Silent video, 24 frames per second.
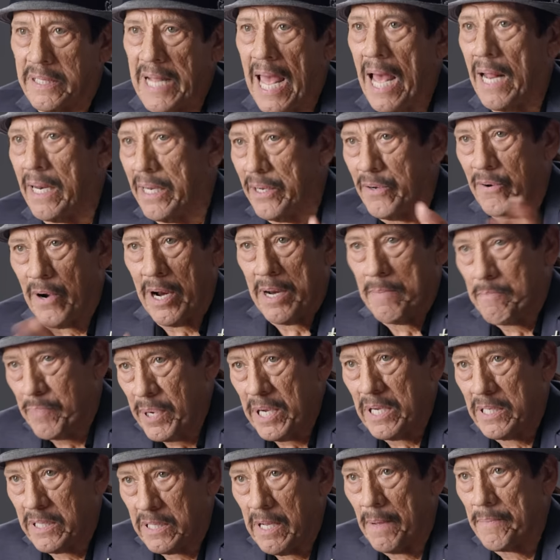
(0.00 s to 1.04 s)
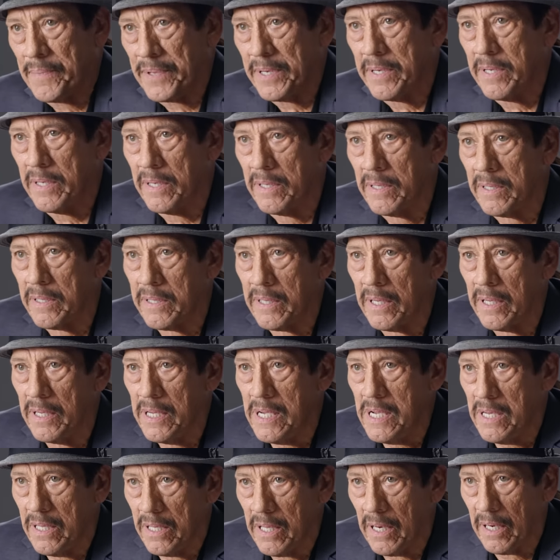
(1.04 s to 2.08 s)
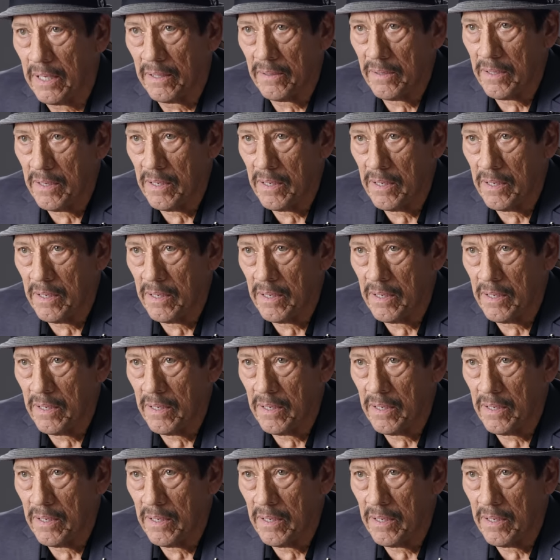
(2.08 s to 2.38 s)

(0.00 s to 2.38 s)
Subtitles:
salad or I'd bring something to eat that...